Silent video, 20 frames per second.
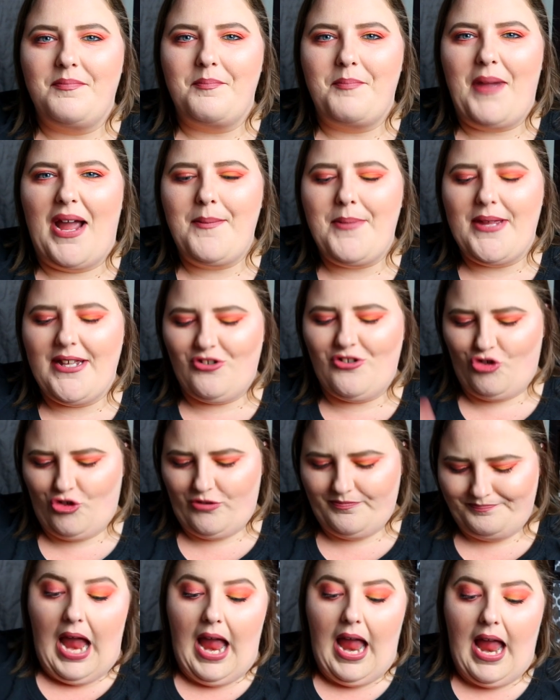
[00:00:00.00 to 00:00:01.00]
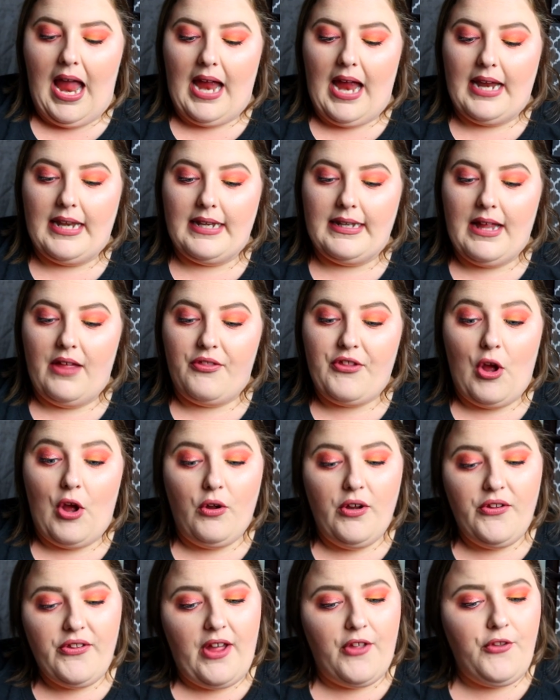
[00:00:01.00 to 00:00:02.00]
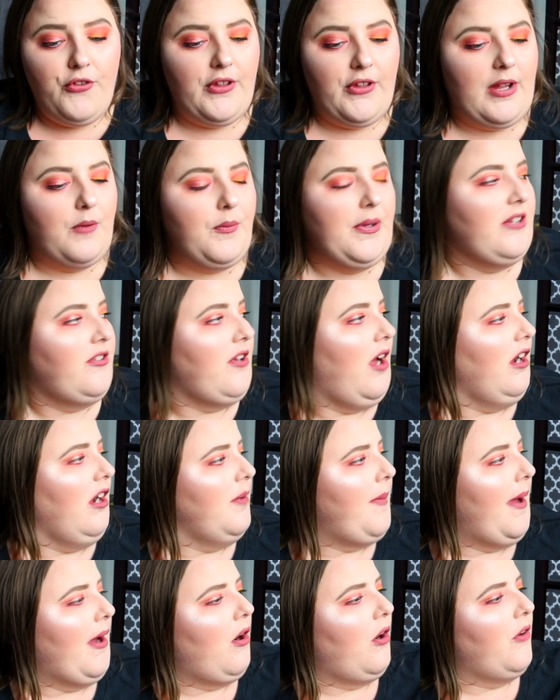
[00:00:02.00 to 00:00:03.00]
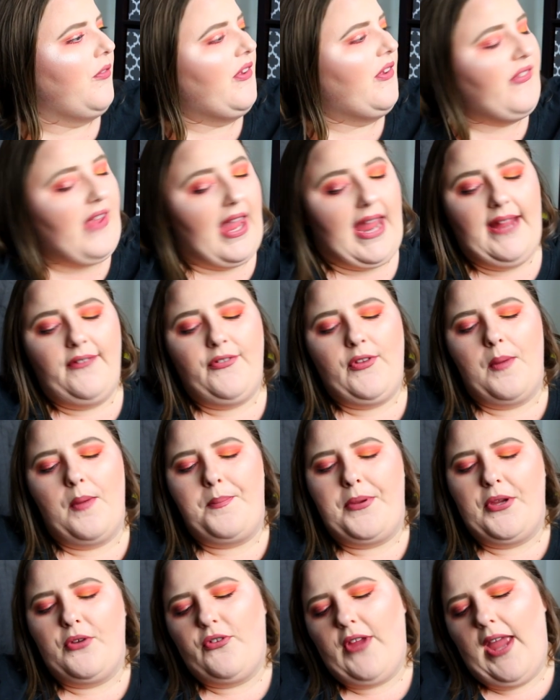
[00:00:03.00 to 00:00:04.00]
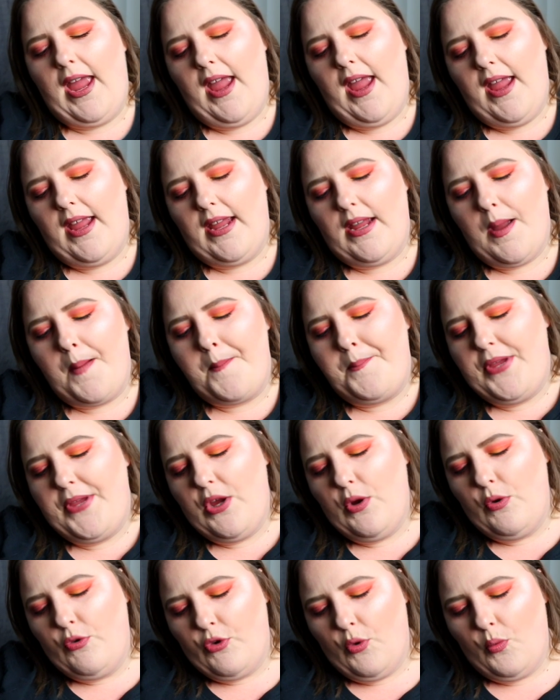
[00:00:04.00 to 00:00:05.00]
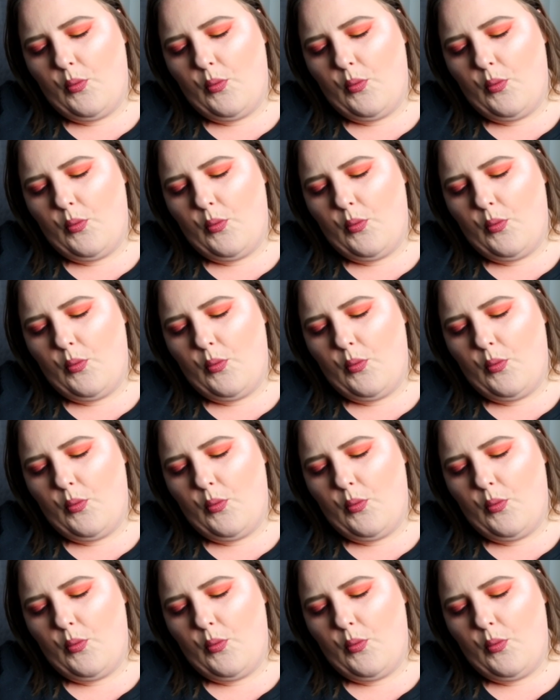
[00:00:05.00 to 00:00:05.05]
Bye, bitch. And the only other thing that we could talk about are these Ace Beauté,